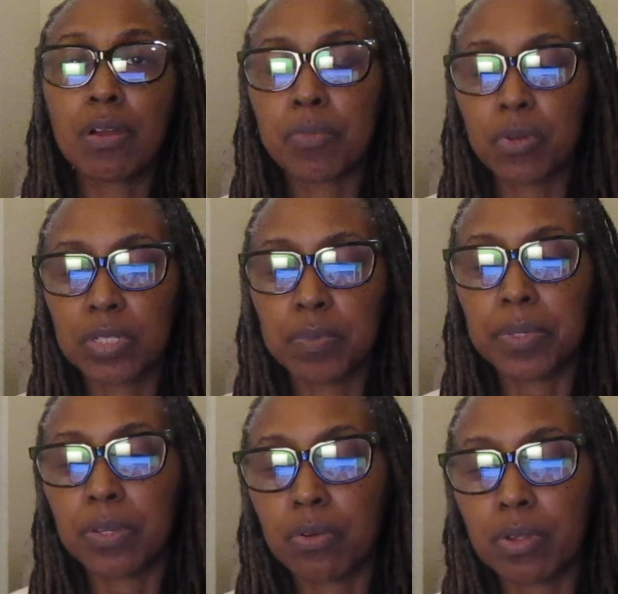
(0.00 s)
I'm going to
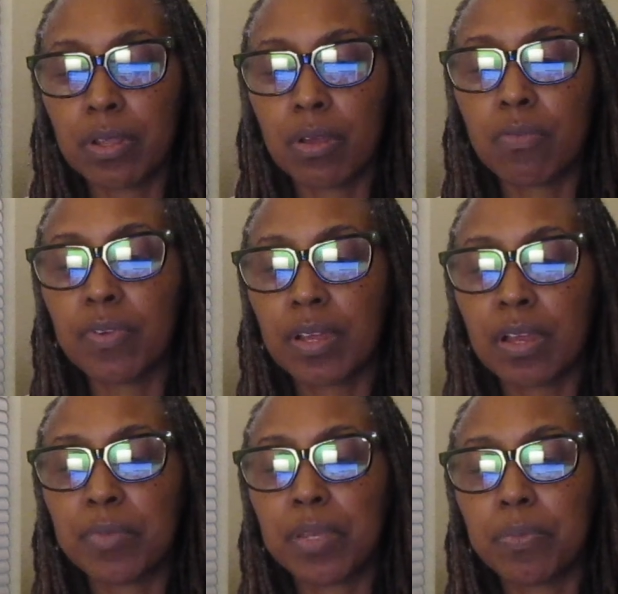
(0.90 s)
speak on
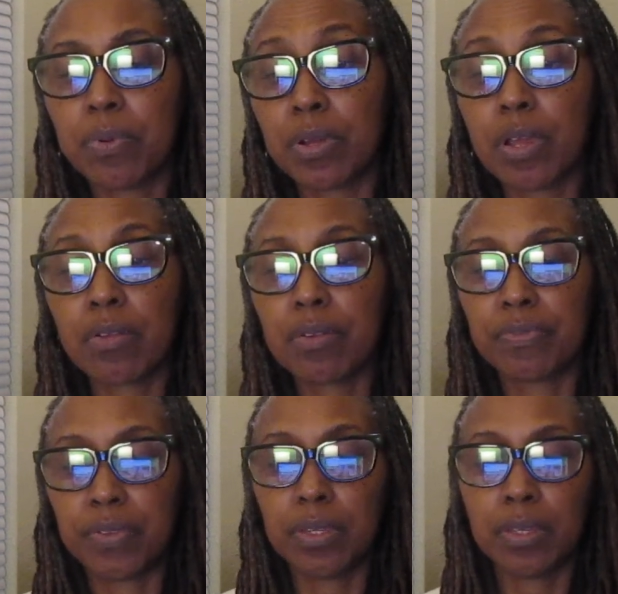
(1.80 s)
overcoming
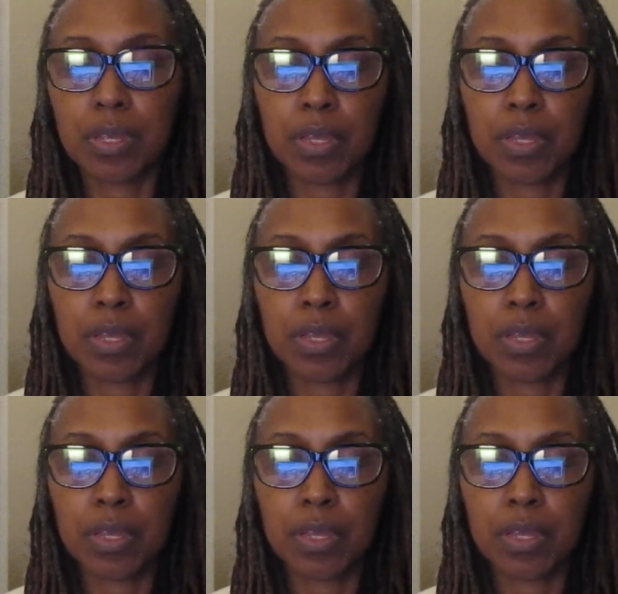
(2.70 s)
pornography